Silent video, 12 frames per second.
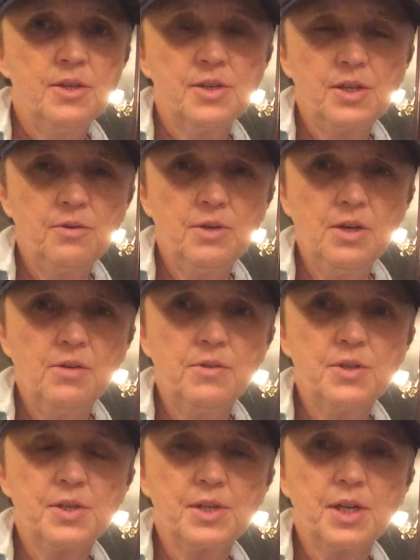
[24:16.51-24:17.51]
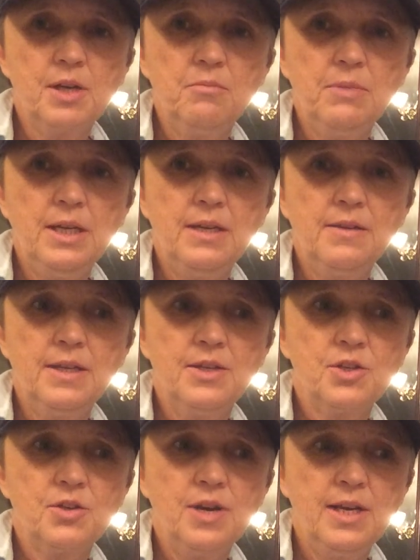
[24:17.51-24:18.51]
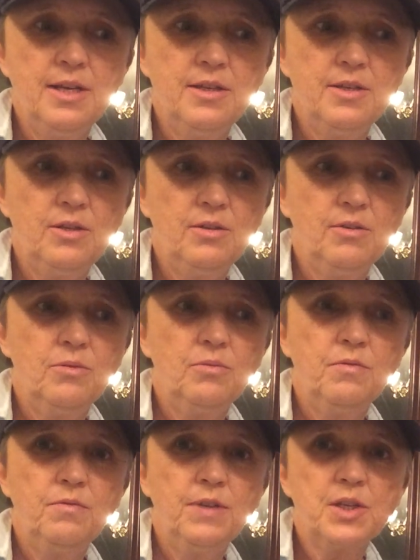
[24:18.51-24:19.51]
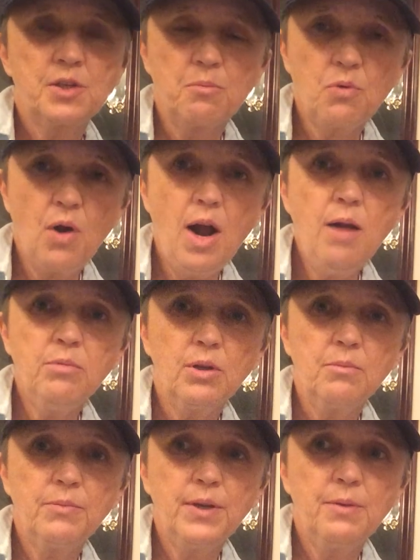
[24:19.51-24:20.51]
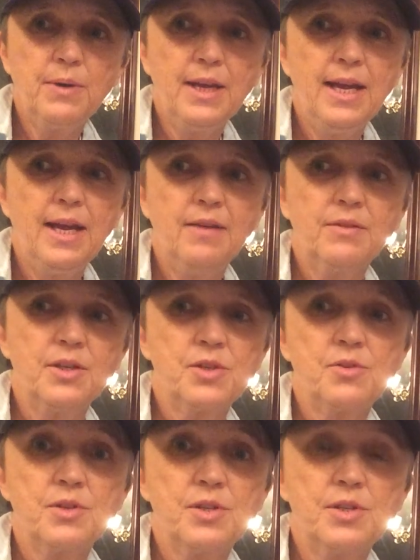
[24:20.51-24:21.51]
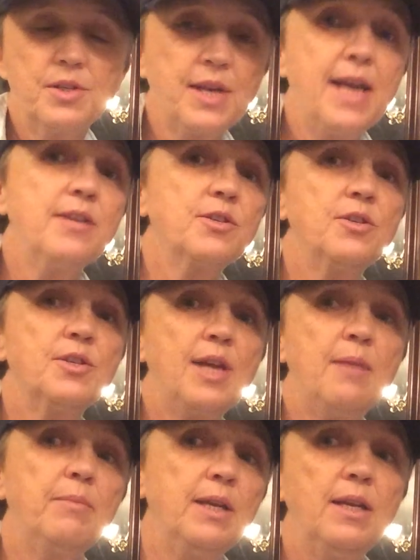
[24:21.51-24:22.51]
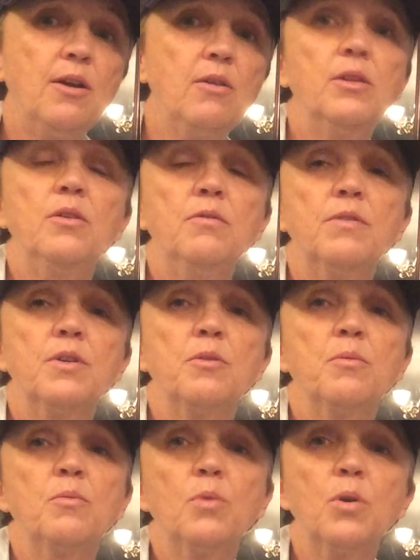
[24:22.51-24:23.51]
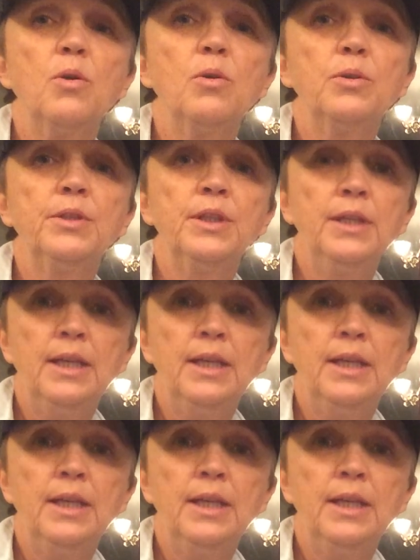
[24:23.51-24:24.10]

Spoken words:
so, you know, this is a company that is trying to fix a problem that we have, because there's disasters happening all over the world,